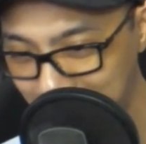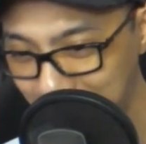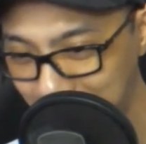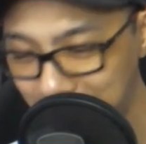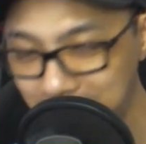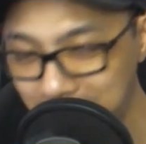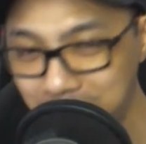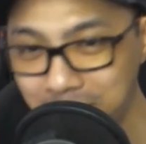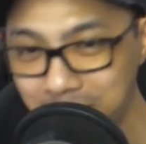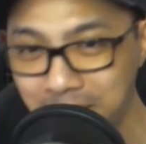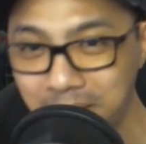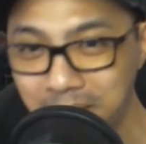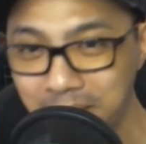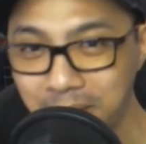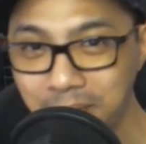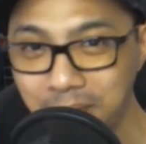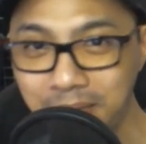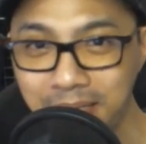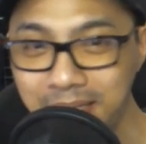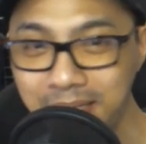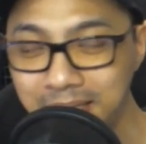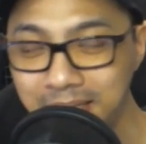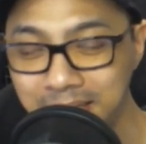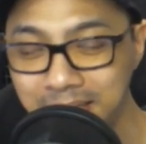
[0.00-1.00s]
was my
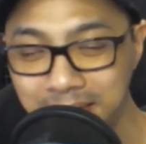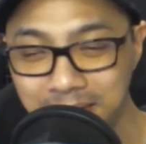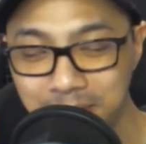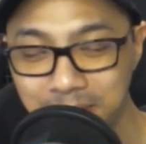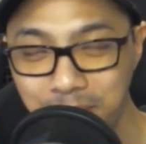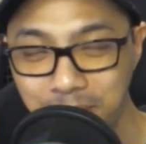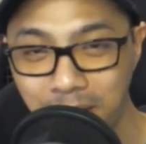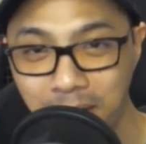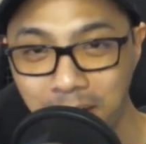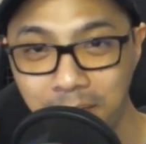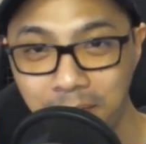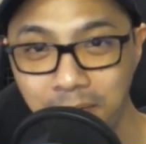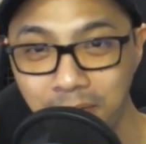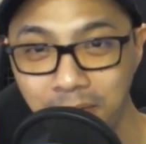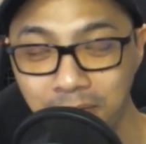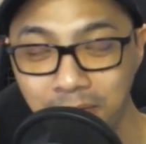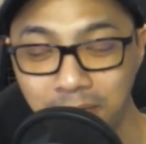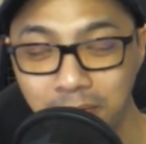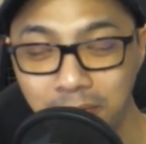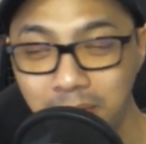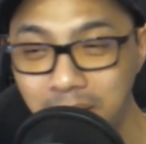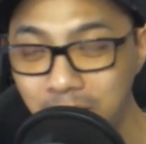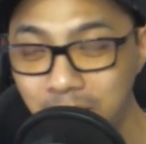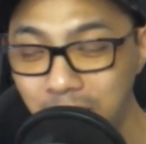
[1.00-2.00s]
week. Painful
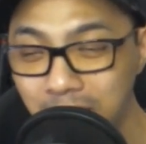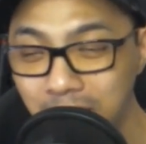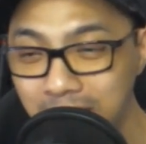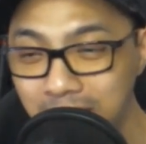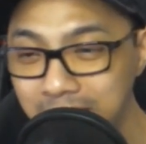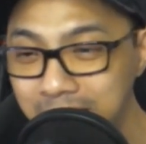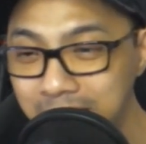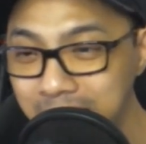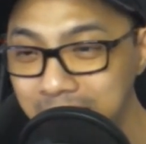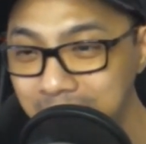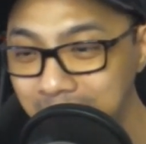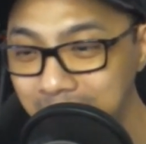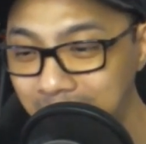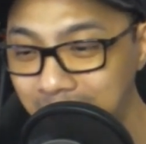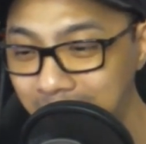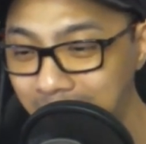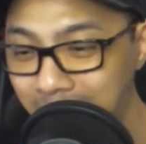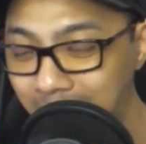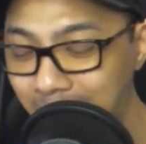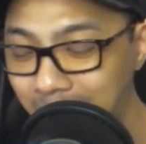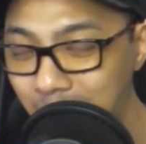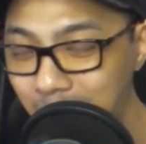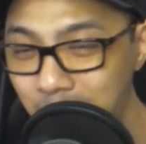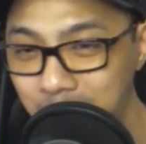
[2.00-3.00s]
for my wallet.
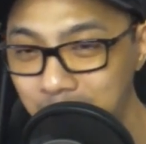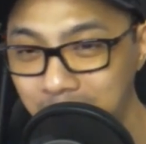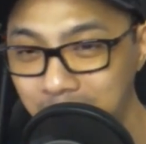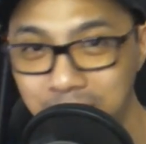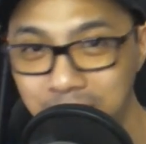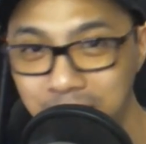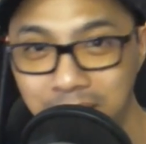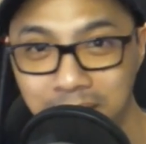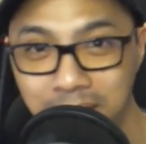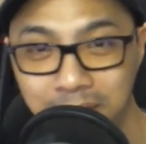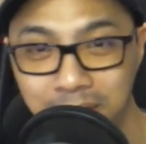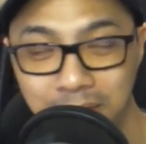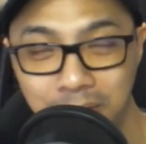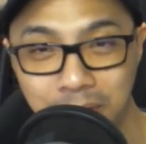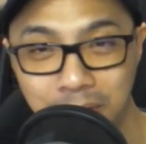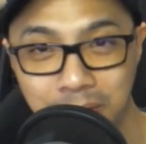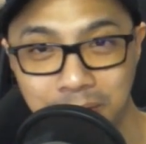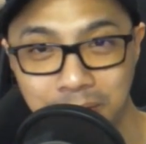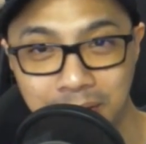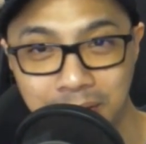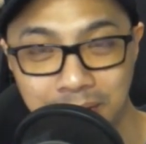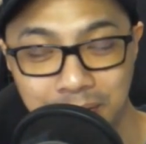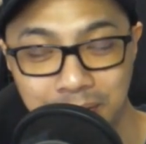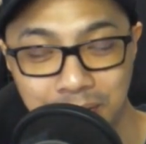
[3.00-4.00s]
I hope I don't have to
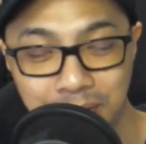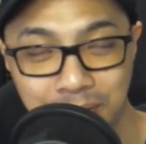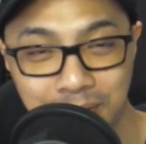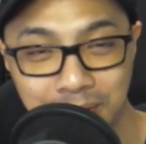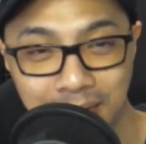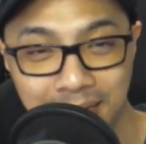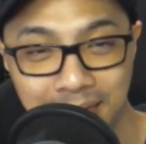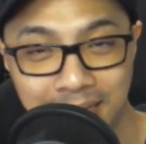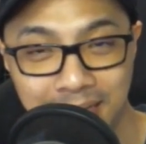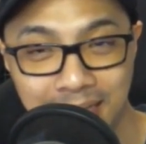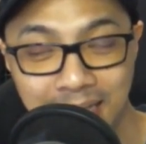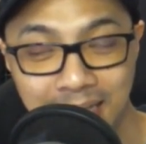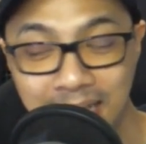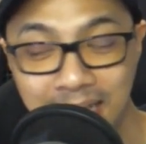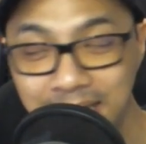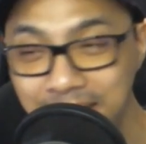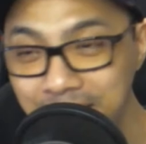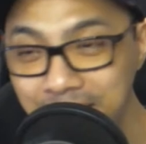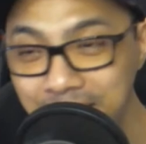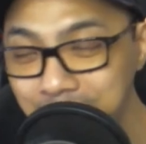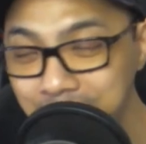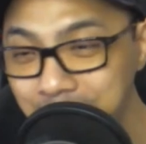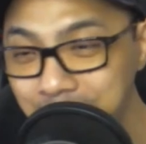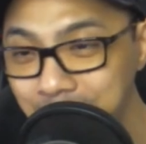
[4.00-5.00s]
go through that
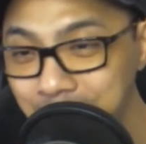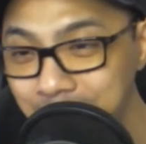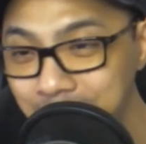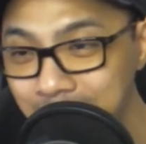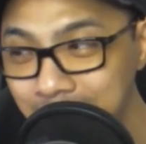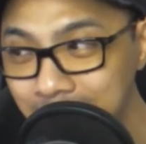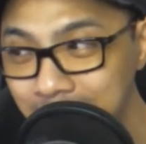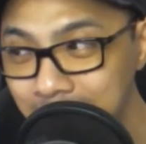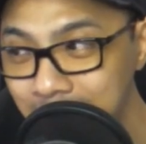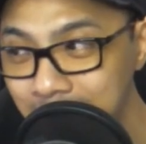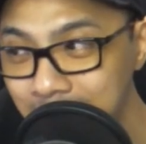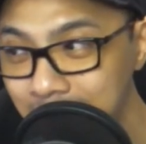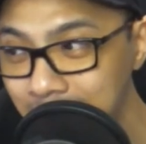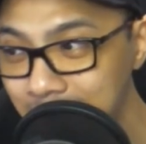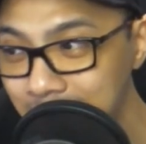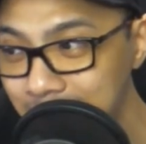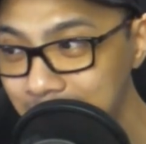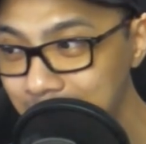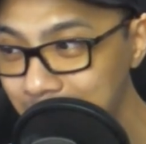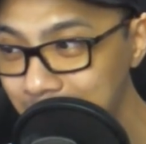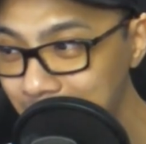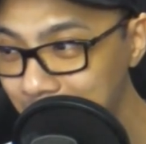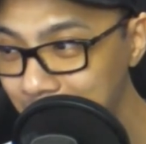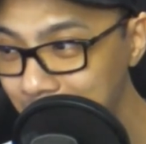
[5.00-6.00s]
again.
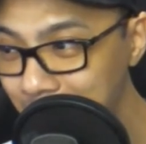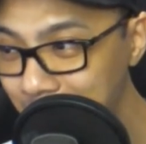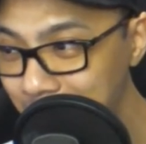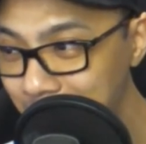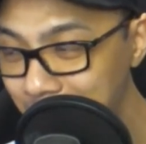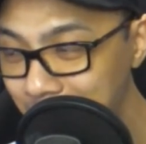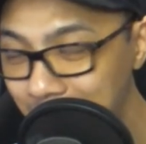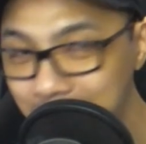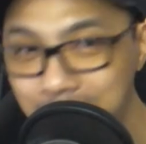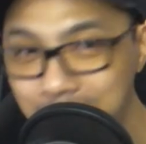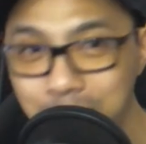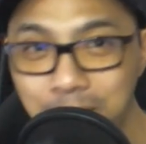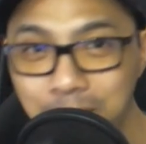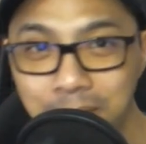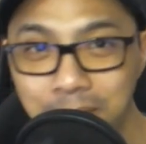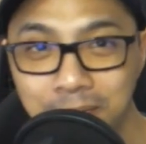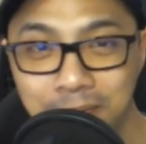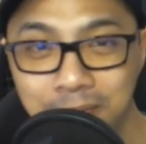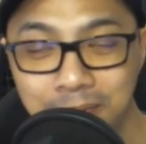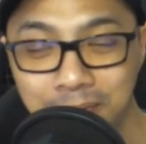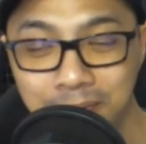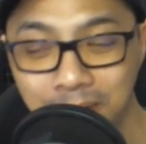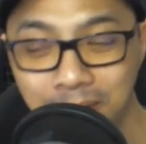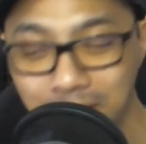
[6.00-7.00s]
So let's
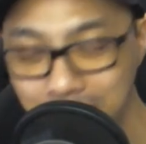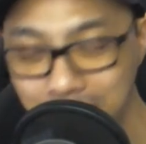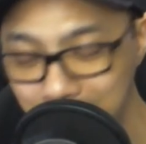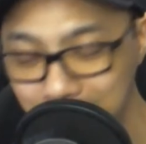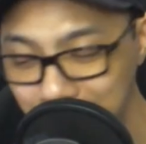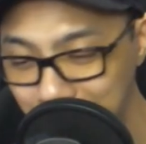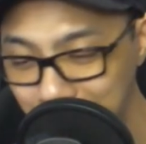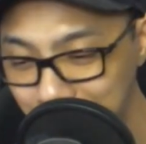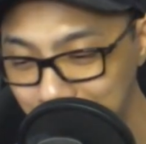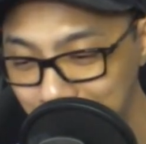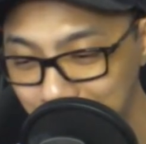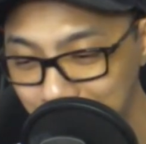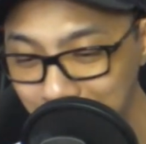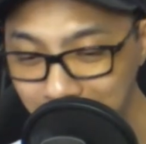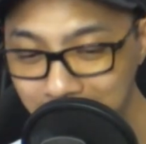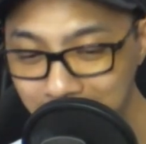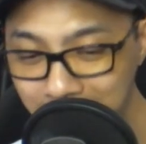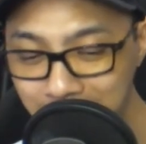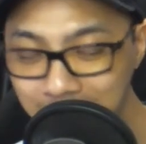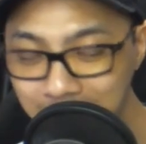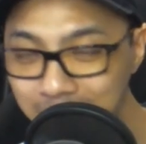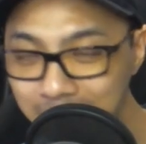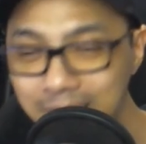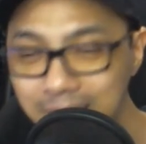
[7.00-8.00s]
move on to,
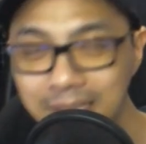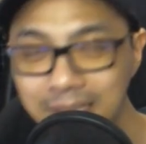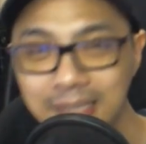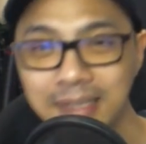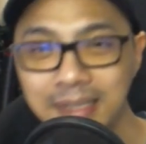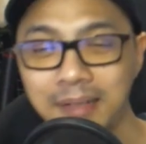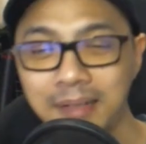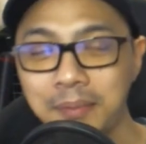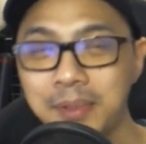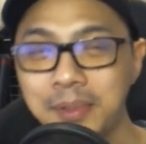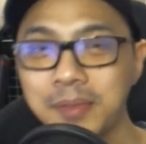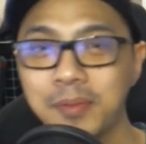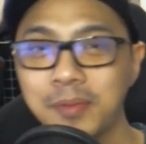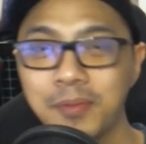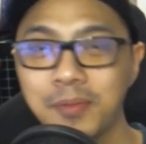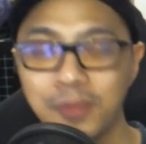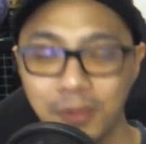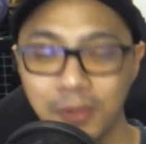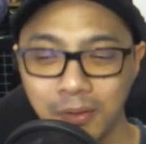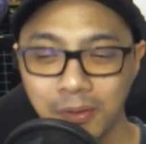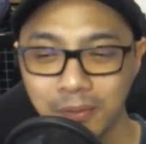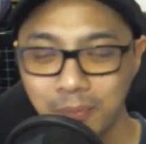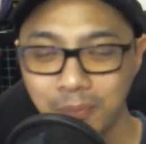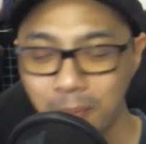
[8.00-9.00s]
well, the thing I mentioned
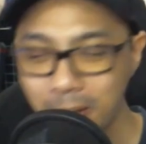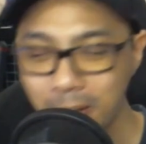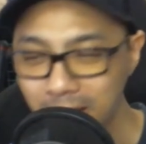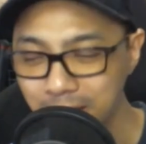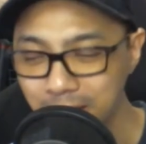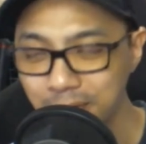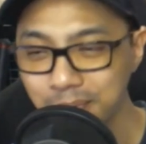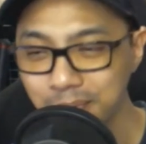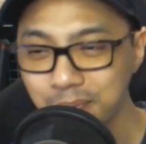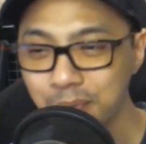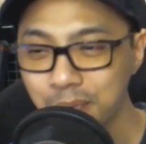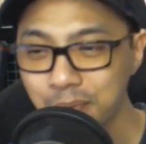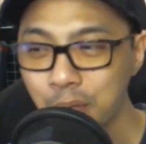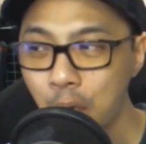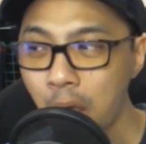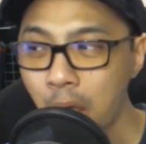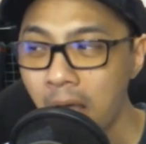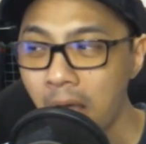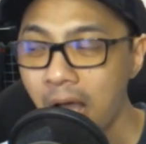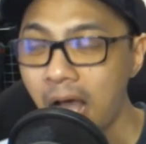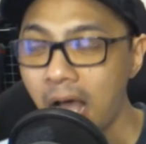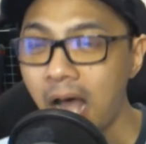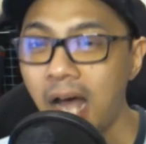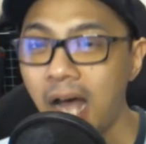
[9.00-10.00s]
before. Yes,
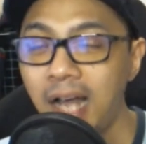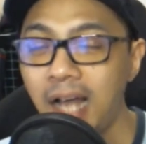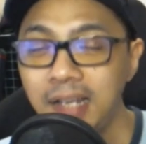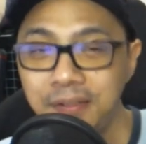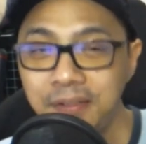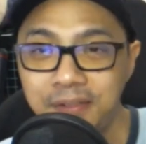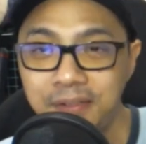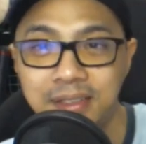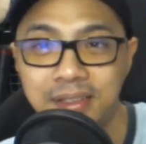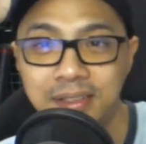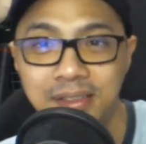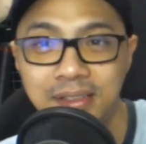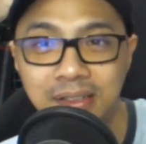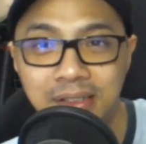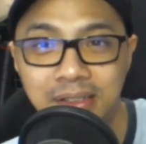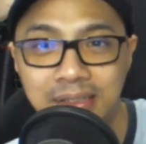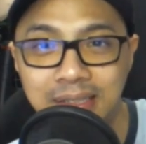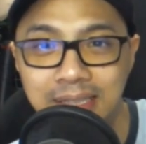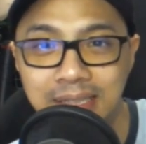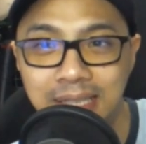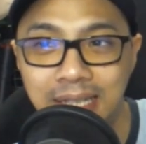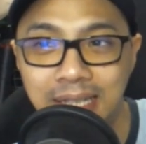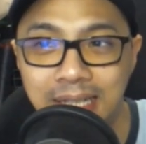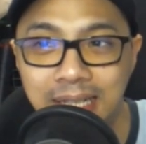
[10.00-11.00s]
I've
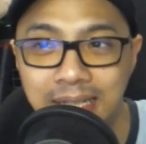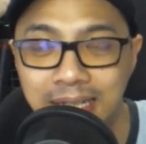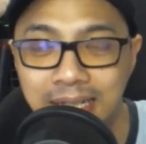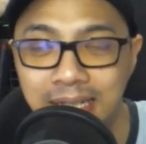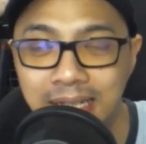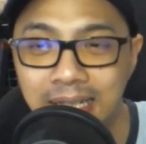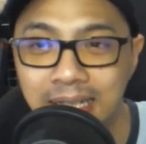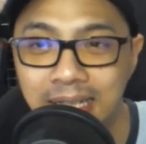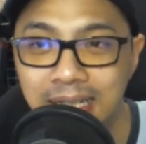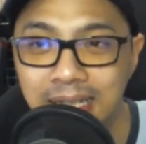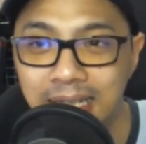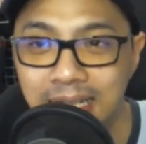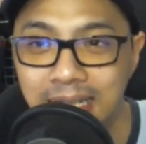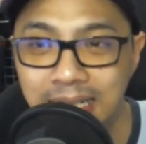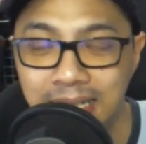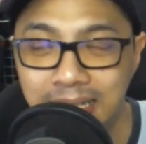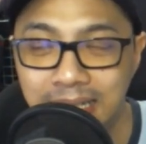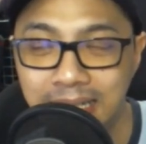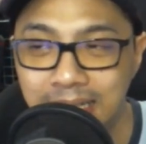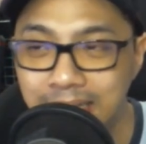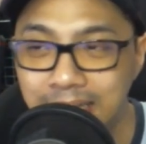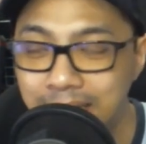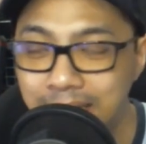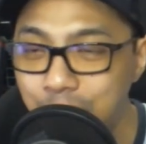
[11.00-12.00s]
started
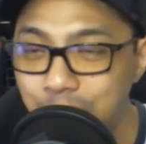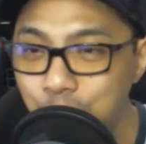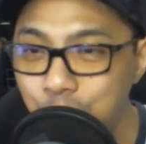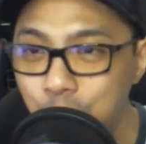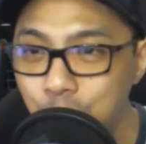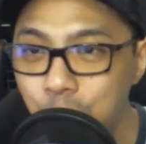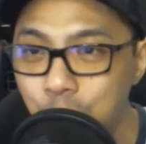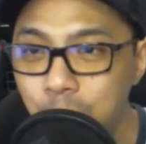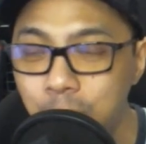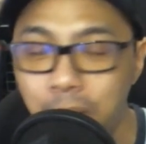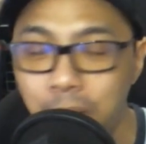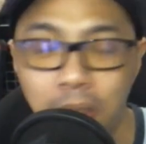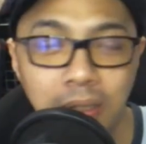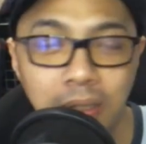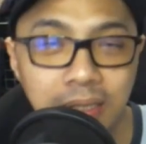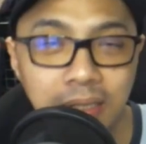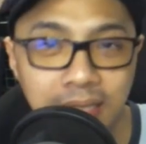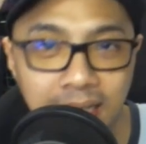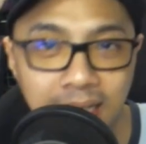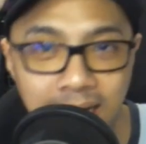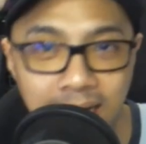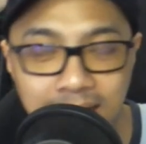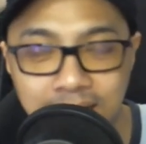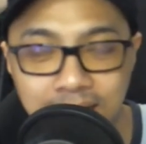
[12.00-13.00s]
a new
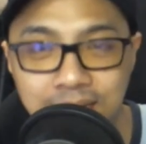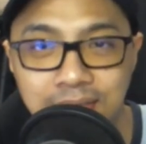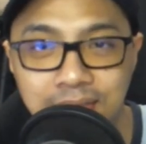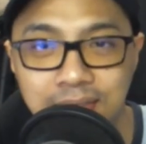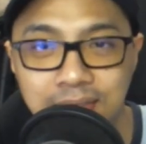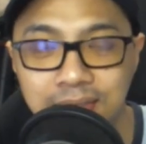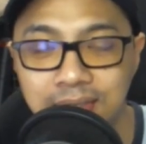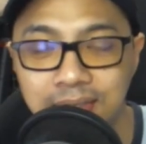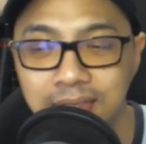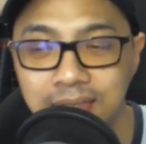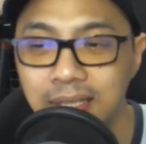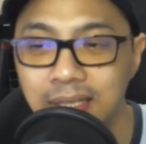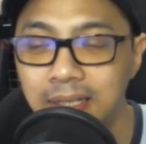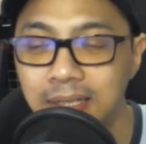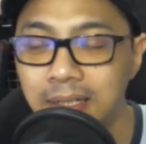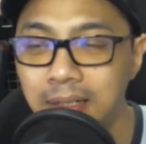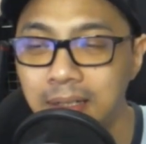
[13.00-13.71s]
podcast.